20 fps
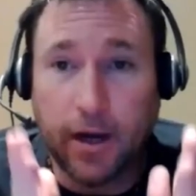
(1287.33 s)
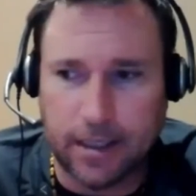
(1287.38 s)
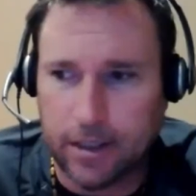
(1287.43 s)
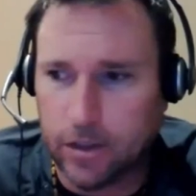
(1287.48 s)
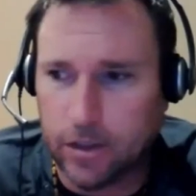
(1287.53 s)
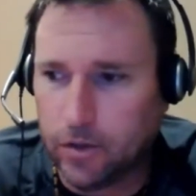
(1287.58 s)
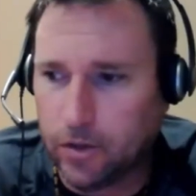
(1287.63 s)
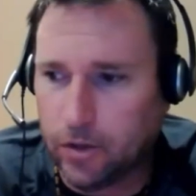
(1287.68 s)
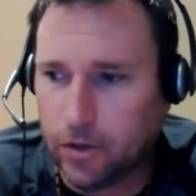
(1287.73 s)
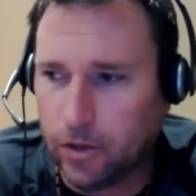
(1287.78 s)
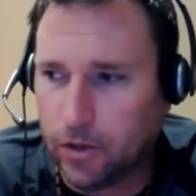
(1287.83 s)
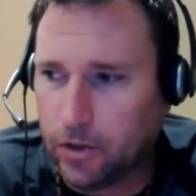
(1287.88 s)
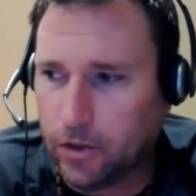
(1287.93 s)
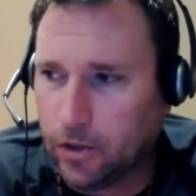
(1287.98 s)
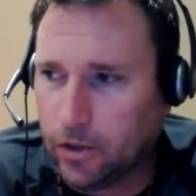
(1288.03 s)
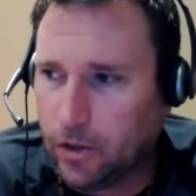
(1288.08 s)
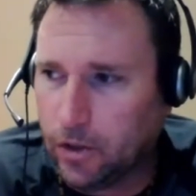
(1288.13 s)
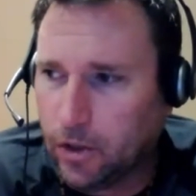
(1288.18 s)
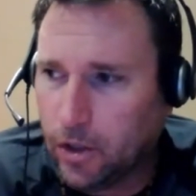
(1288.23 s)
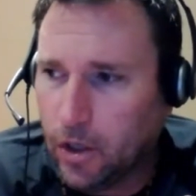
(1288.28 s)
that
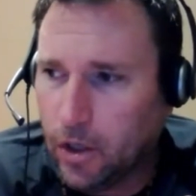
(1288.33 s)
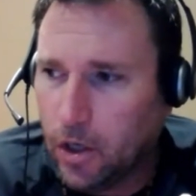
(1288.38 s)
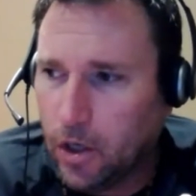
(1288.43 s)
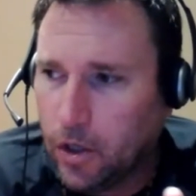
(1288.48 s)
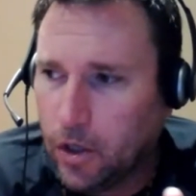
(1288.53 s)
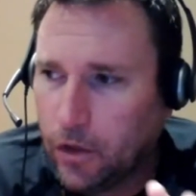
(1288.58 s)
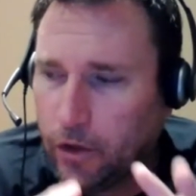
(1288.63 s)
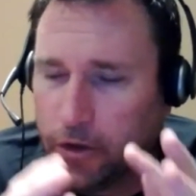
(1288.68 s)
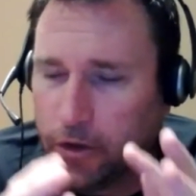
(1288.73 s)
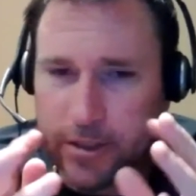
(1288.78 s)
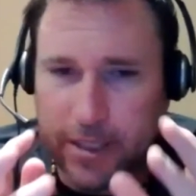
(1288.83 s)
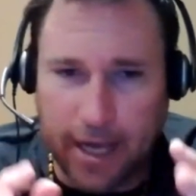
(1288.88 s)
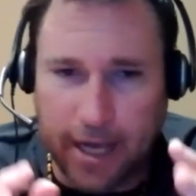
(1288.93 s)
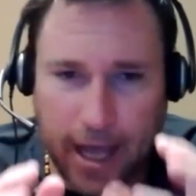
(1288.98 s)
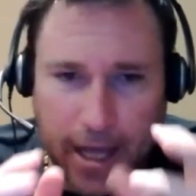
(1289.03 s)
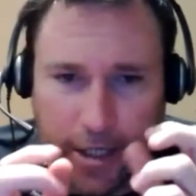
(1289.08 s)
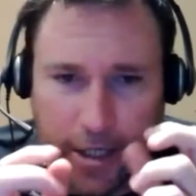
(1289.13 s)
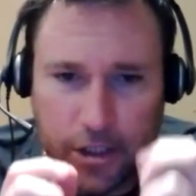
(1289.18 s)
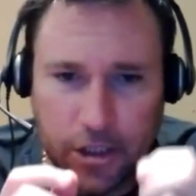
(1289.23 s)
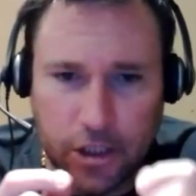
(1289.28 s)
there's an
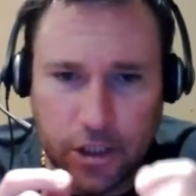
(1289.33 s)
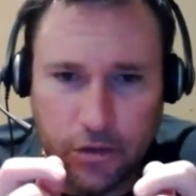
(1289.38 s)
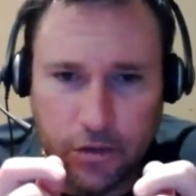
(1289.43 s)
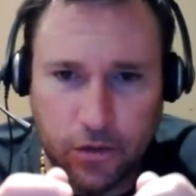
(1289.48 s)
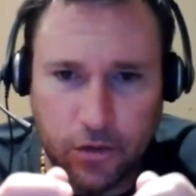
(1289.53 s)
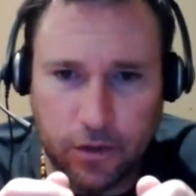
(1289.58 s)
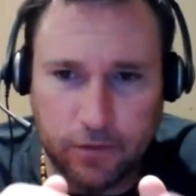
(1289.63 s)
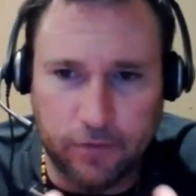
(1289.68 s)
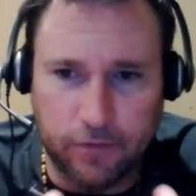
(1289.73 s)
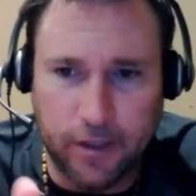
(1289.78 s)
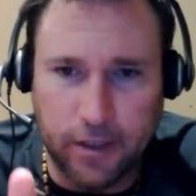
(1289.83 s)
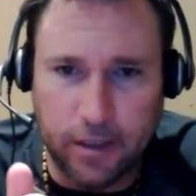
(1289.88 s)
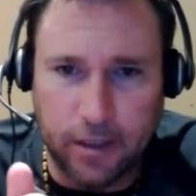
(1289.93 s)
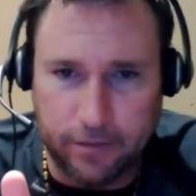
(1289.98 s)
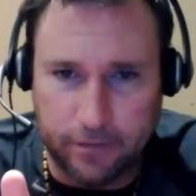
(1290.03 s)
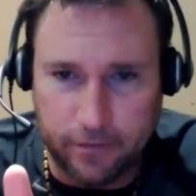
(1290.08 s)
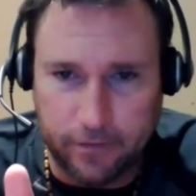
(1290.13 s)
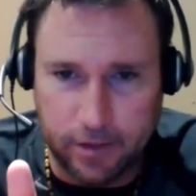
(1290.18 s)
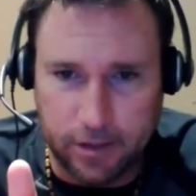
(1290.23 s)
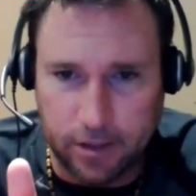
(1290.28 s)
energy you can feed
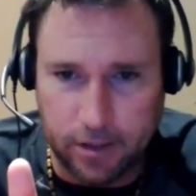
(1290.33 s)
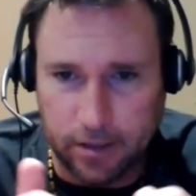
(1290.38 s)
off of each